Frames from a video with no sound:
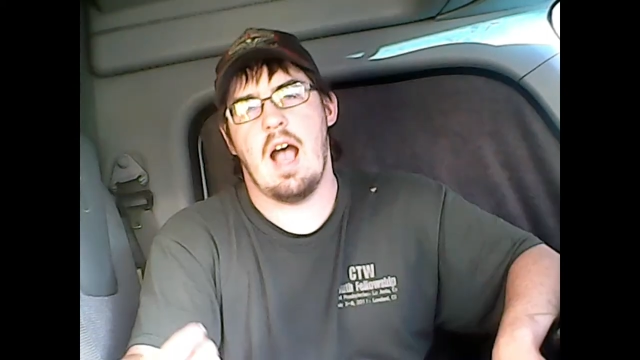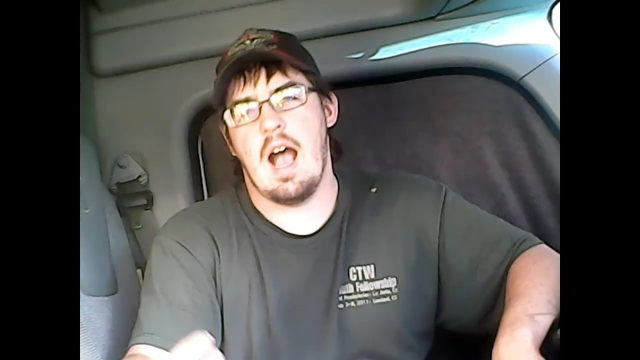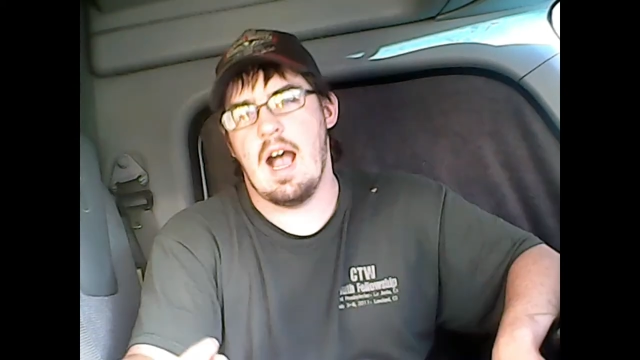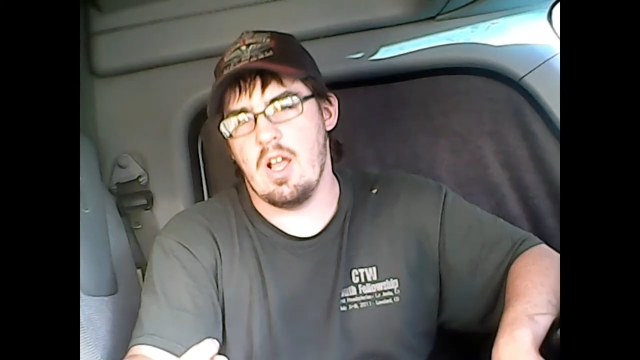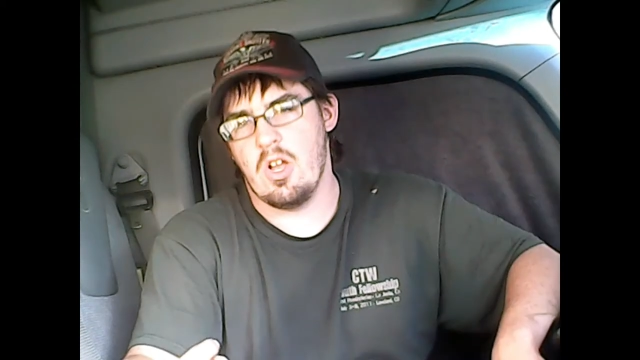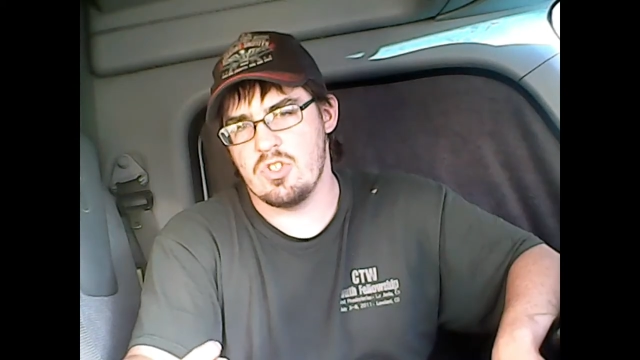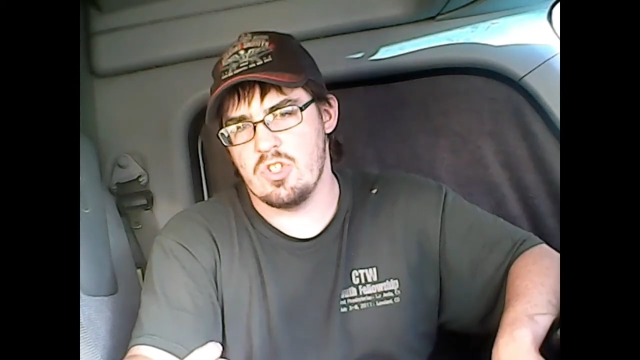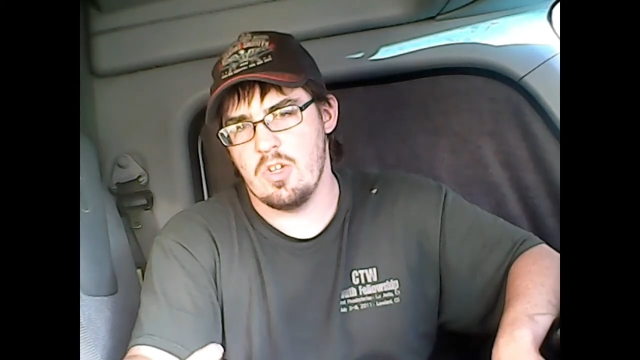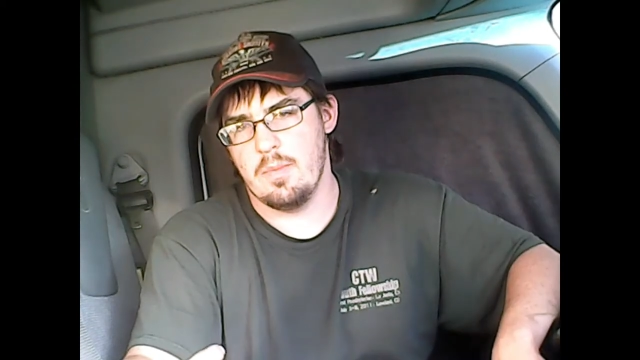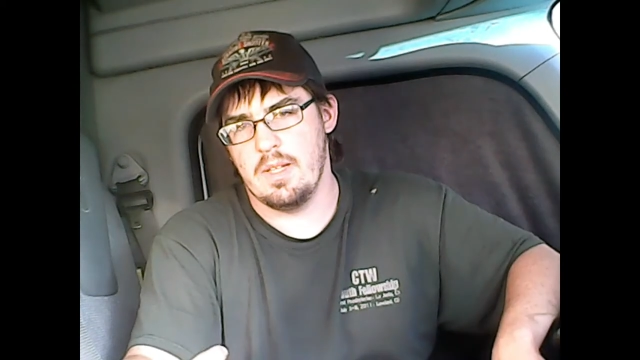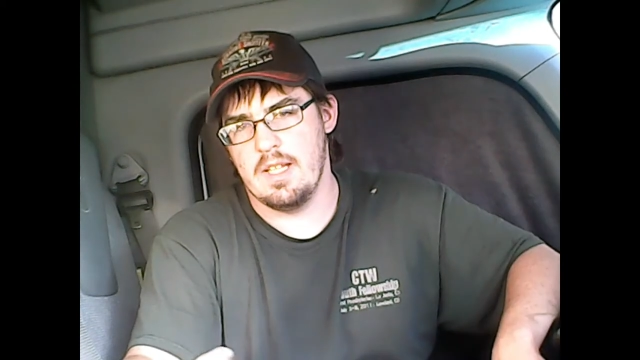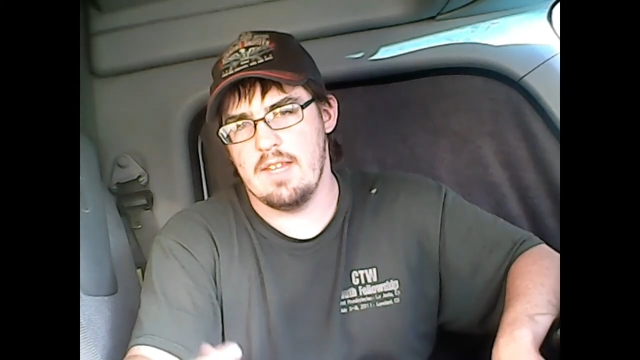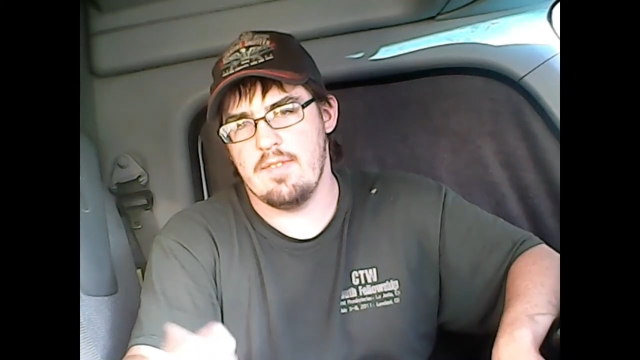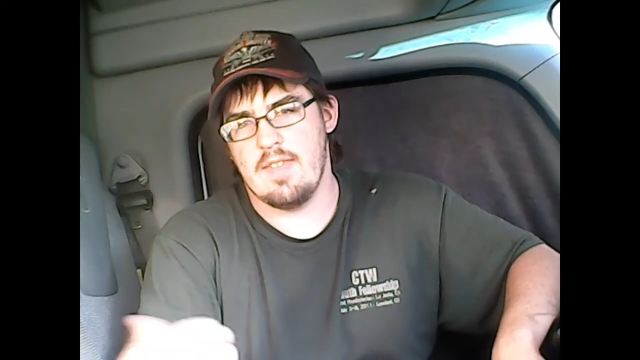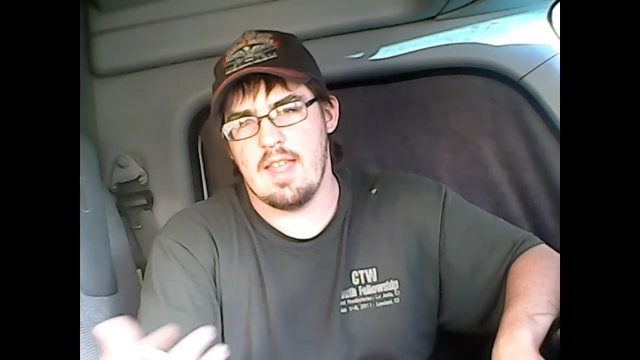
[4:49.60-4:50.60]
I also
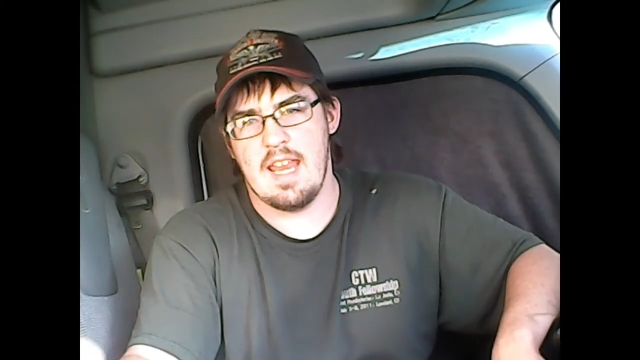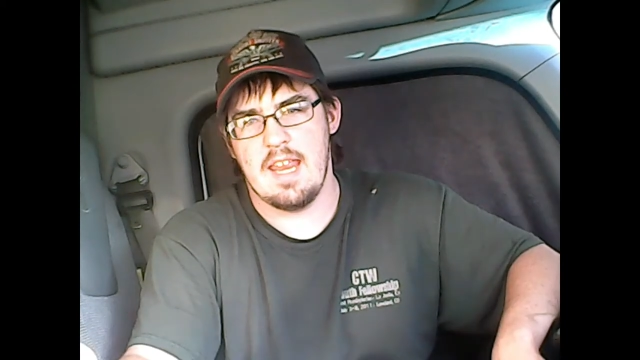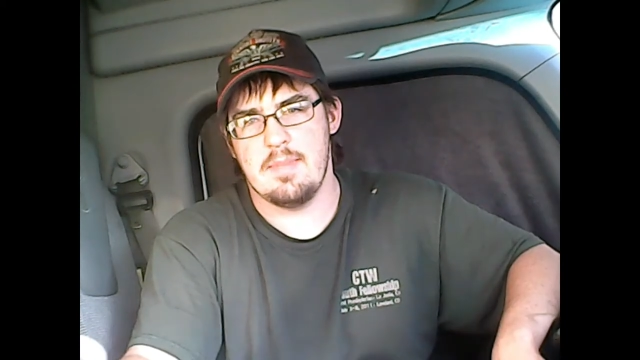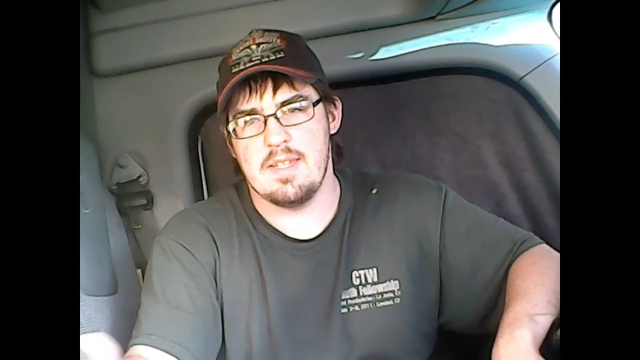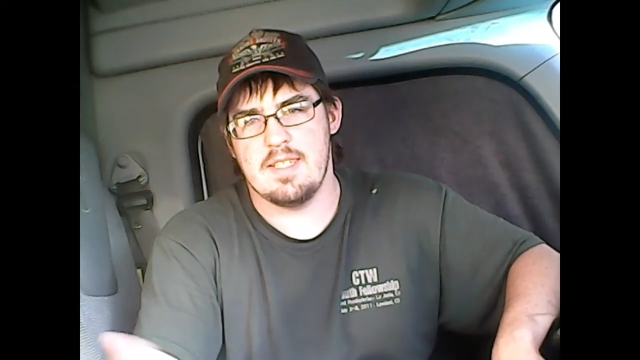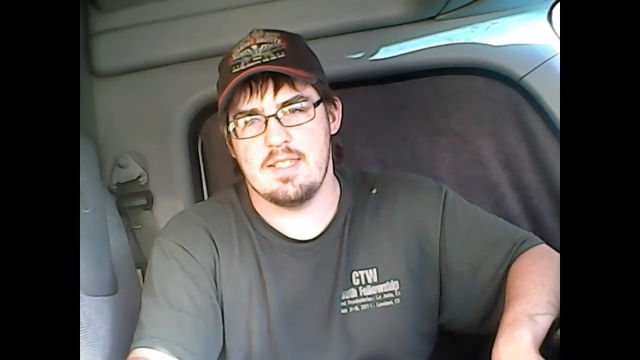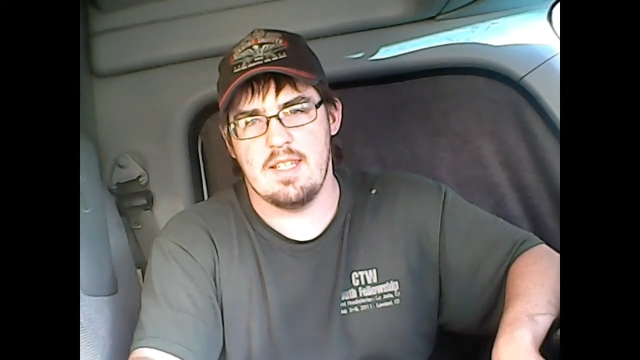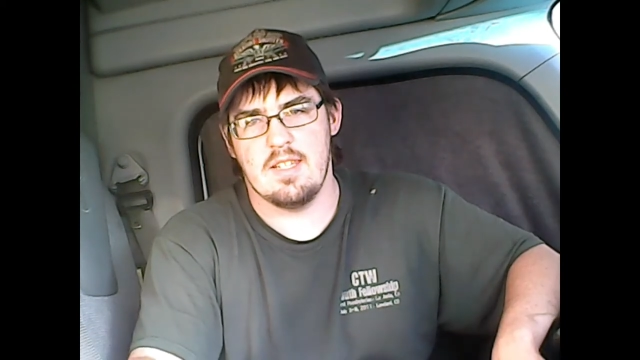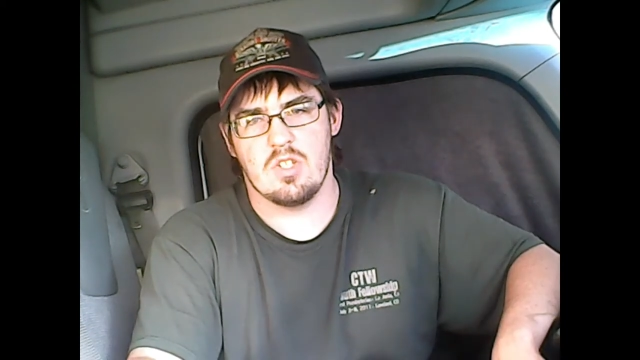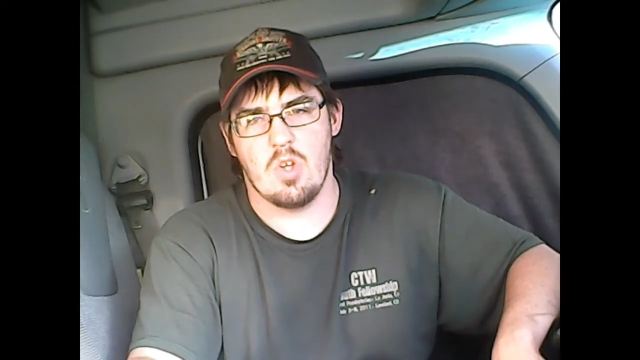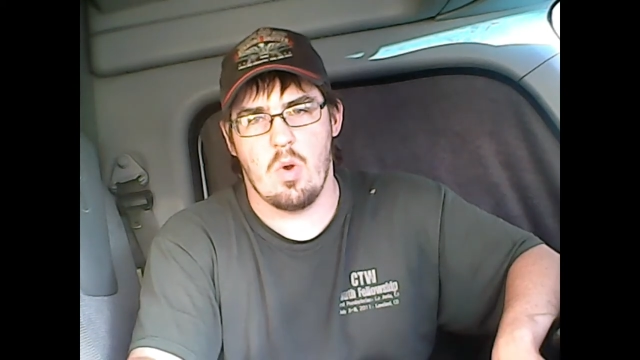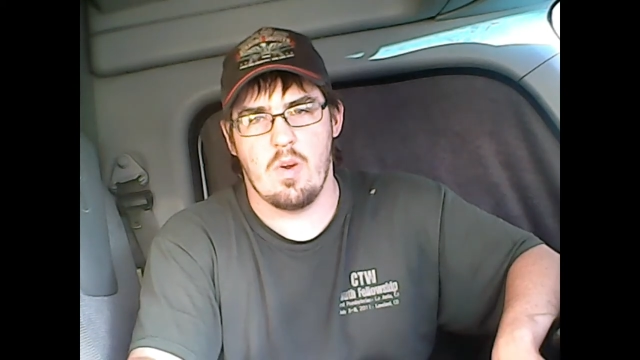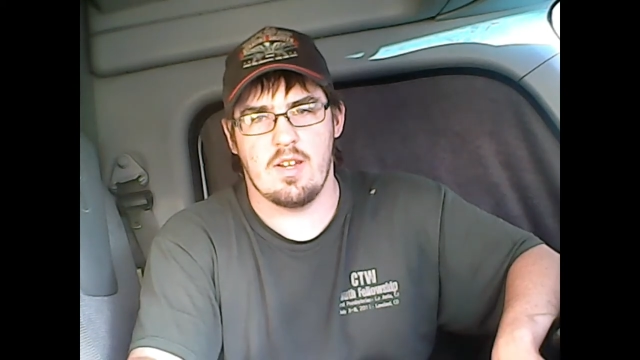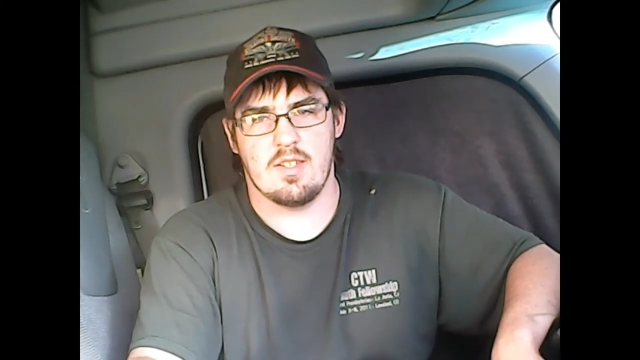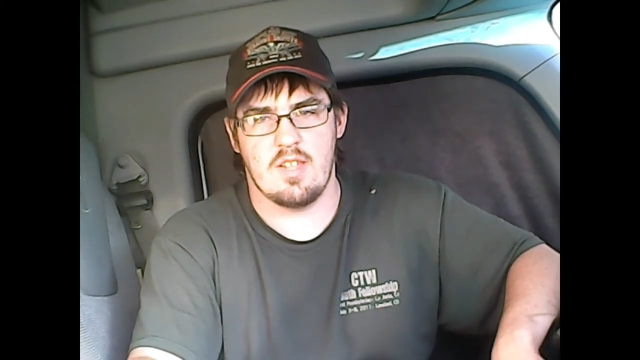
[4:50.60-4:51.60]
believe that ABC is
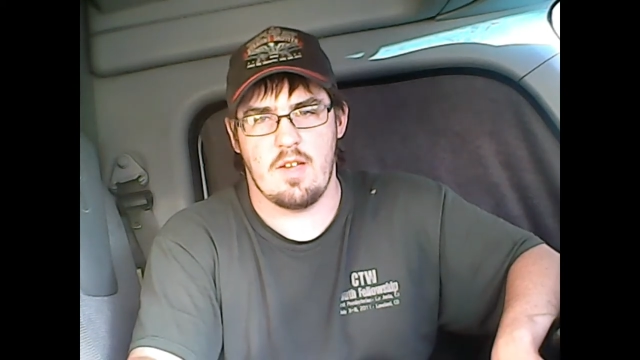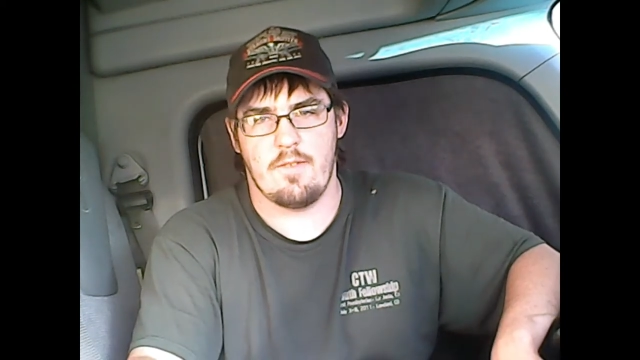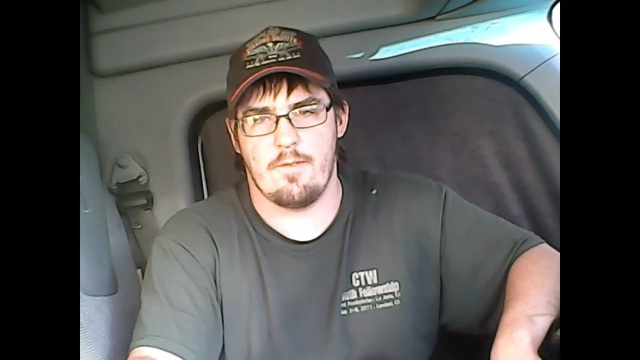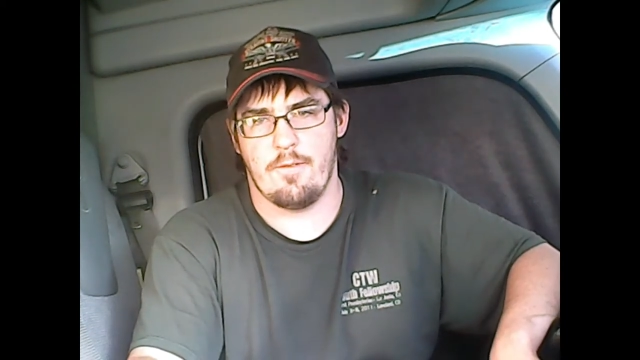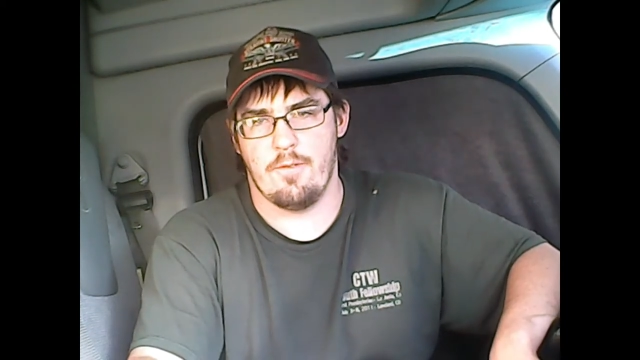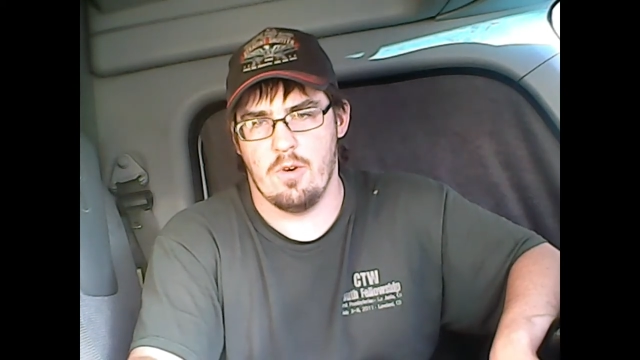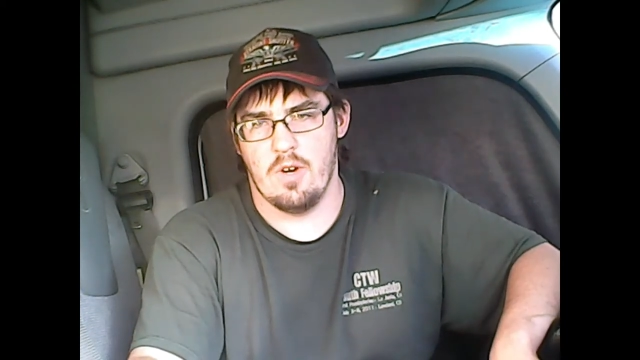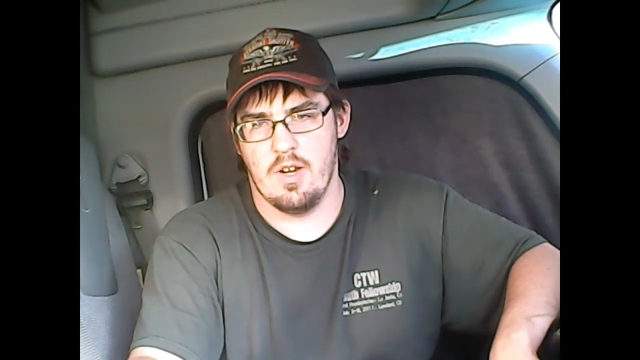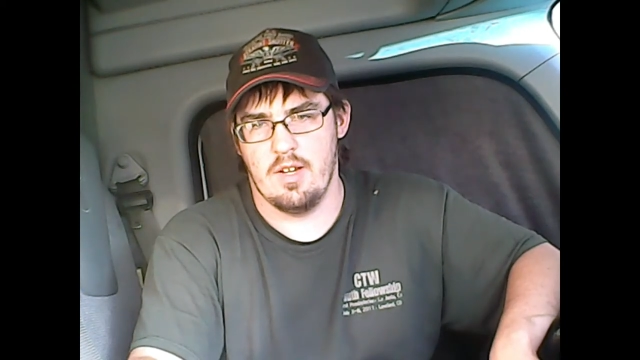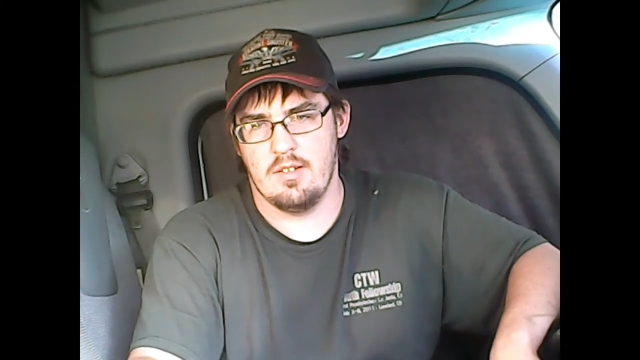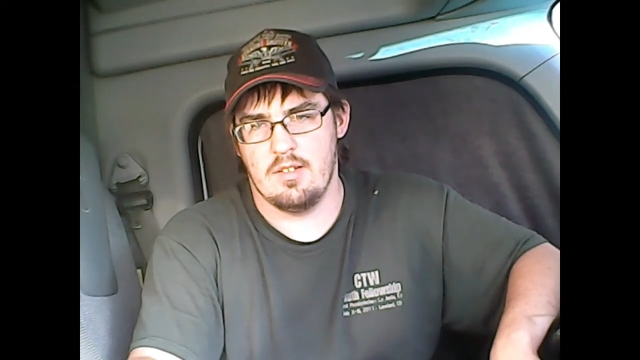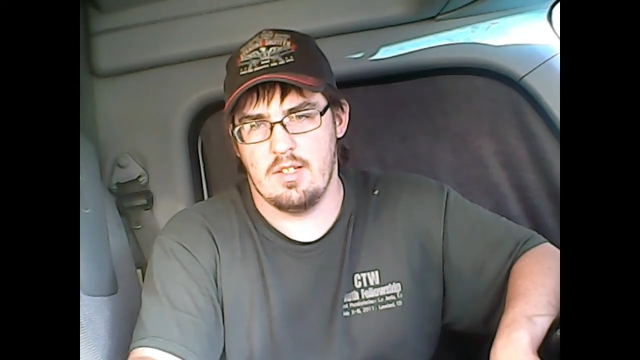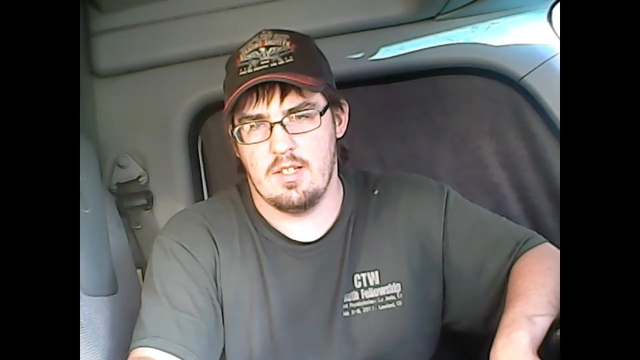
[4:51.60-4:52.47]
going to suffer for it,